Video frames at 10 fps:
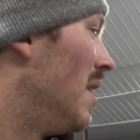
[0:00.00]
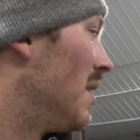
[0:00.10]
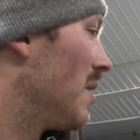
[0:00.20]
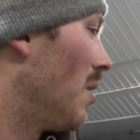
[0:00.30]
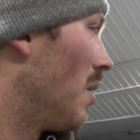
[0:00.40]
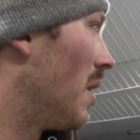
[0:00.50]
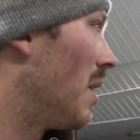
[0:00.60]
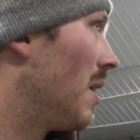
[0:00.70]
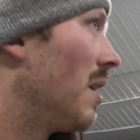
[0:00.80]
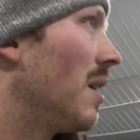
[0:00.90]
So
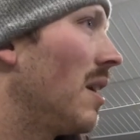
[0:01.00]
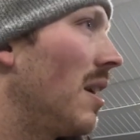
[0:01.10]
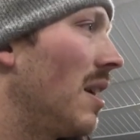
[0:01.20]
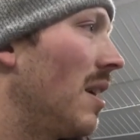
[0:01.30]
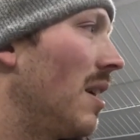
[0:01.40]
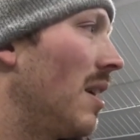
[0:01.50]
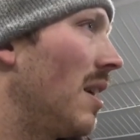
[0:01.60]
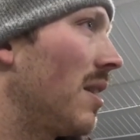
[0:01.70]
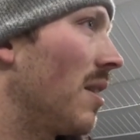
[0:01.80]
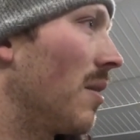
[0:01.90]

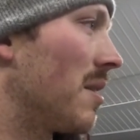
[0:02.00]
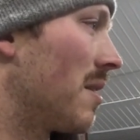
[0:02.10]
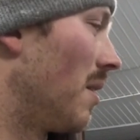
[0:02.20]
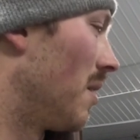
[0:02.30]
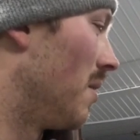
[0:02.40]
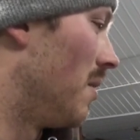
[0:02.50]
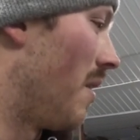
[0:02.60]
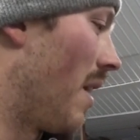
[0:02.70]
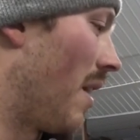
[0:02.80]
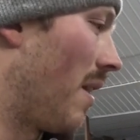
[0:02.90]
I'm gonna start doing
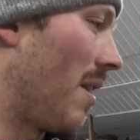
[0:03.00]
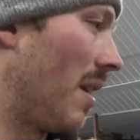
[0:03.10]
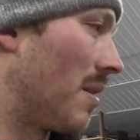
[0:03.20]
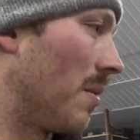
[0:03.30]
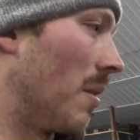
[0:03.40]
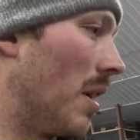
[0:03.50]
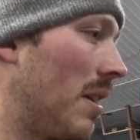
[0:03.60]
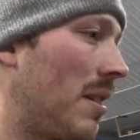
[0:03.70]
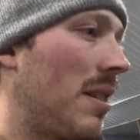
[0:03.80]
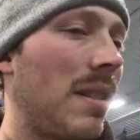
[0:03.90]
that, I think. So
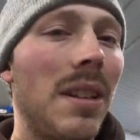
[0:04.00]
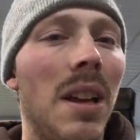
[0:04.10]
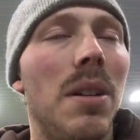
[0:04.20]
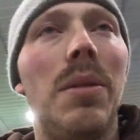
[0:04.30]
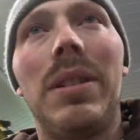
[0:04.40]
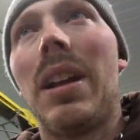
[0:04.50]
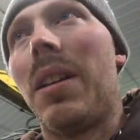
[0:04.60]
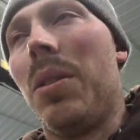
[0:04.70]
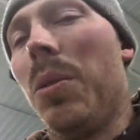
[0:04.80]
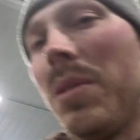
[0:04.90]
we take
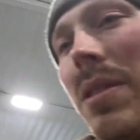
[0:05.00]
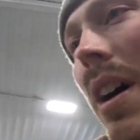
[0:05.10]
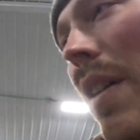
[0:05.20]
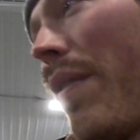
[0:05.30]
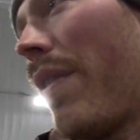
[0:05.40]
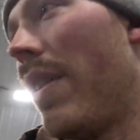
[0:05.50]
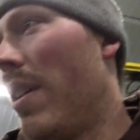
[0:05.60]
the duals off.